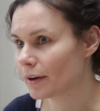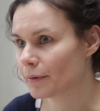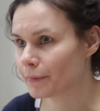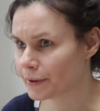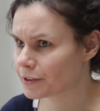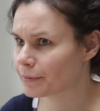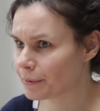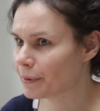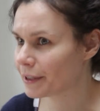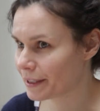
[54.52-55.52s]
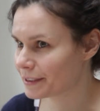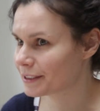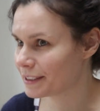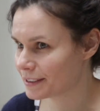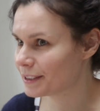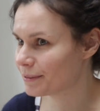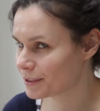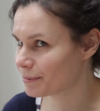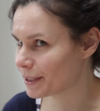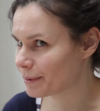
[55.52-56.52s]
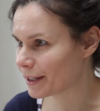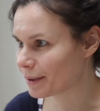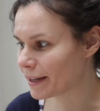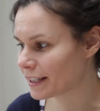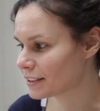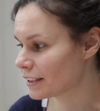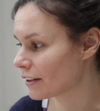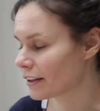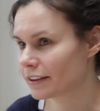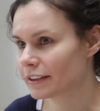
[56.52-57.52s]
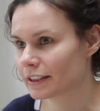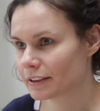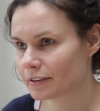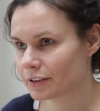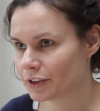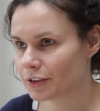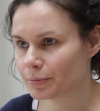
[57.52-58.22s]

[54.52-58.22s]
Much of my work seems to be about pattern, and I think the new